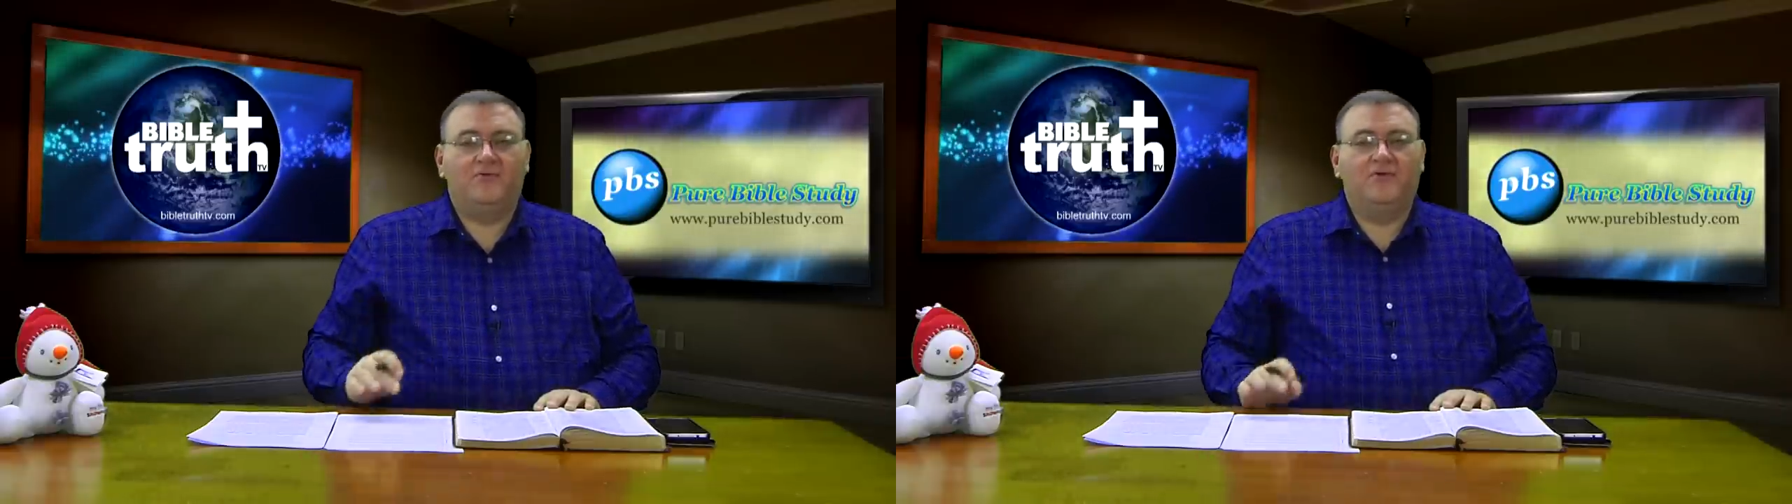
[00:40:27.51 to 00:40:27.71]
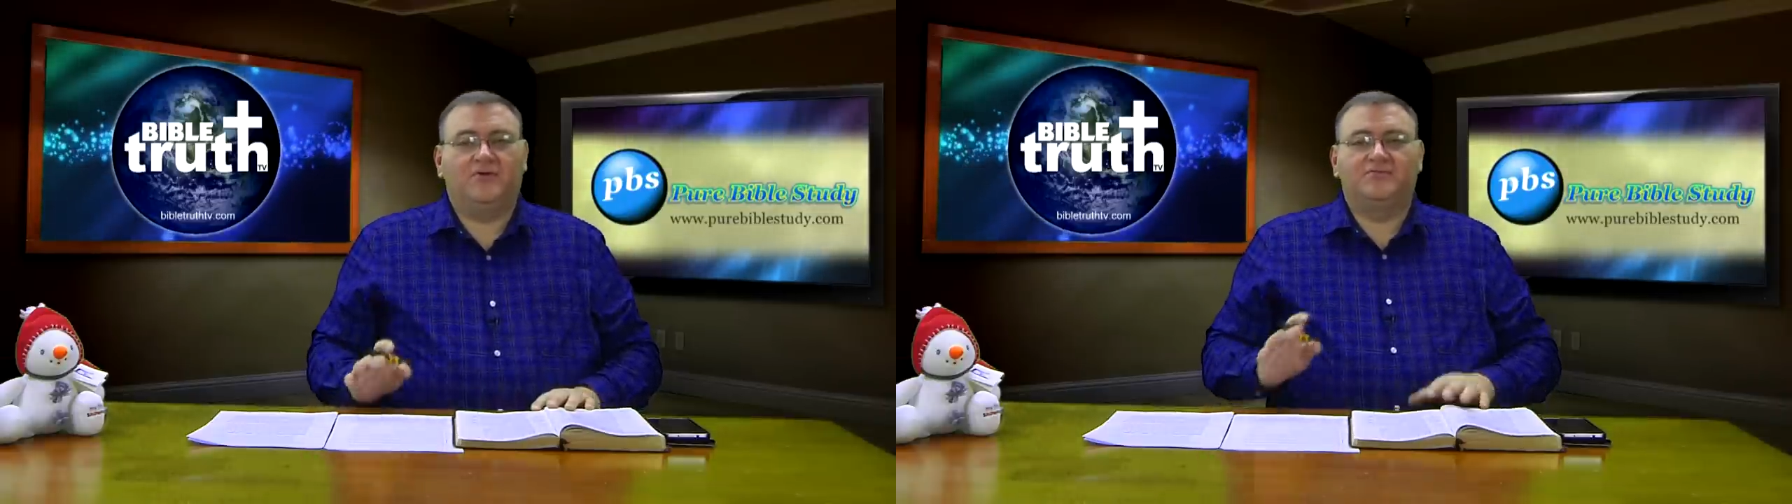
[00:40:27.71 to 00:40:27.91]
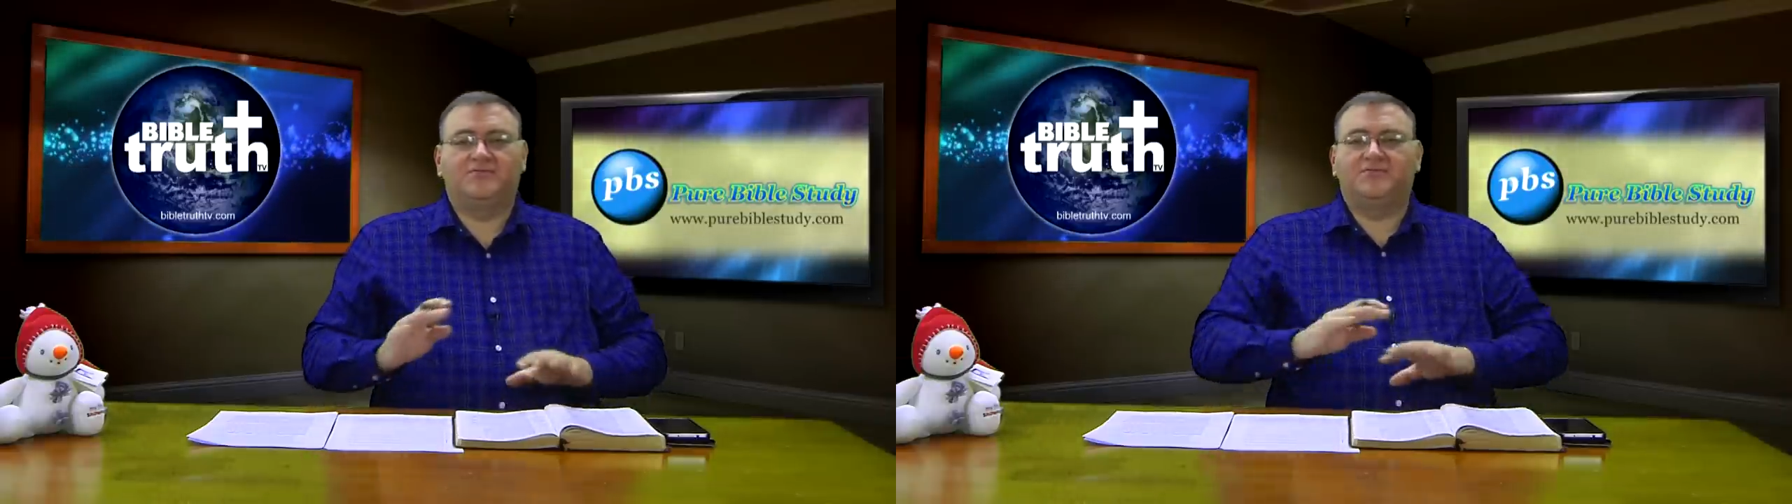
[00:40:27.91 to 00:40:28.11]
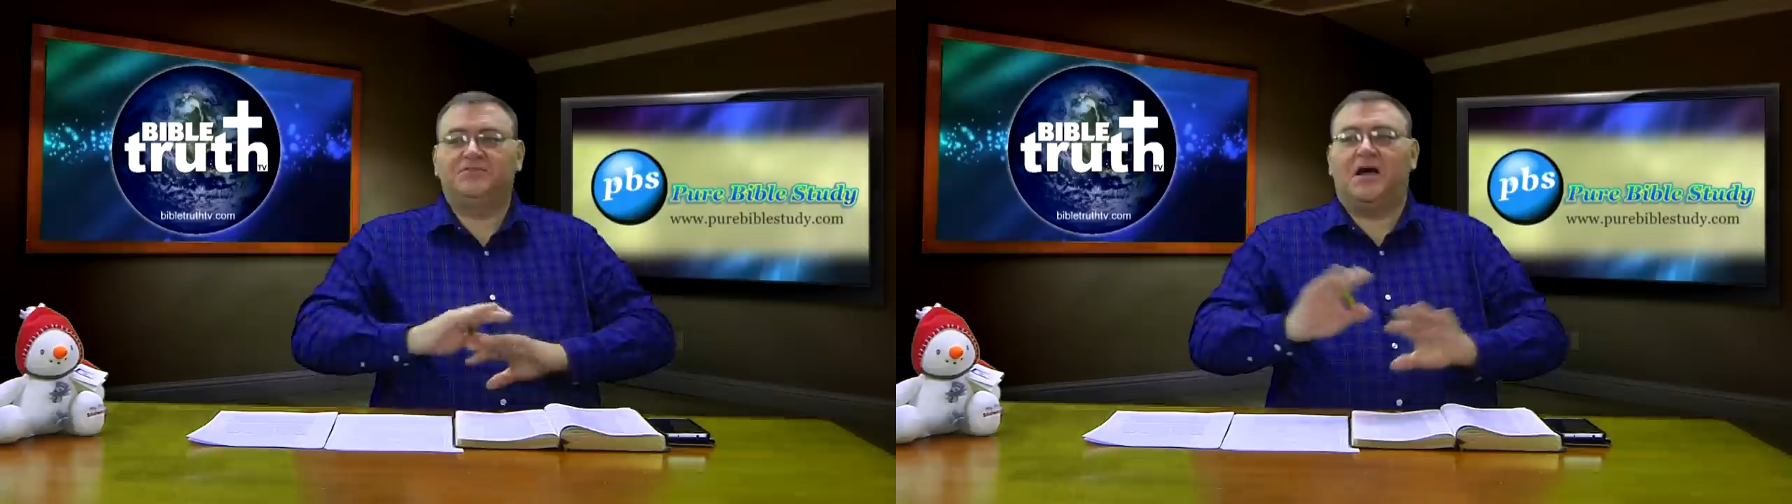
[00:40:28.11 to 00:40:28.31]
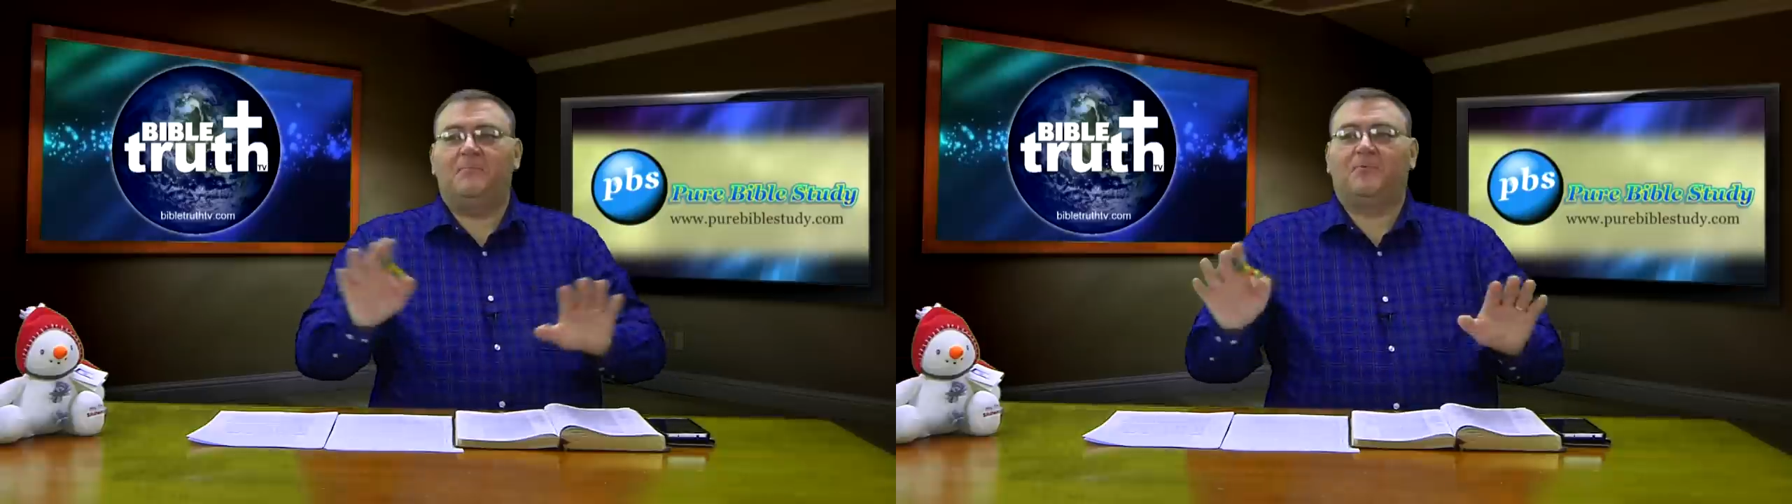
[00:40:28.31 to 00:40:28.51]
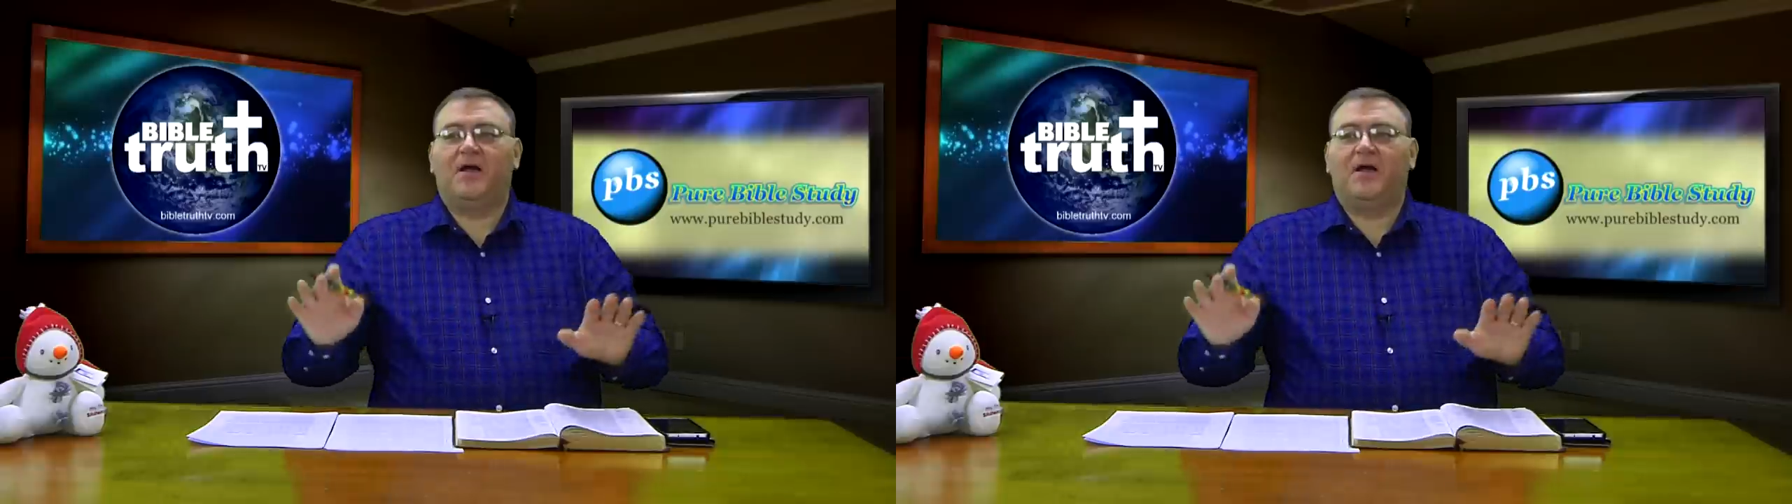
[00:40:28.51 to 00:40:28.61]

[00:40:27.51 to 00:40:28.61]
You can stop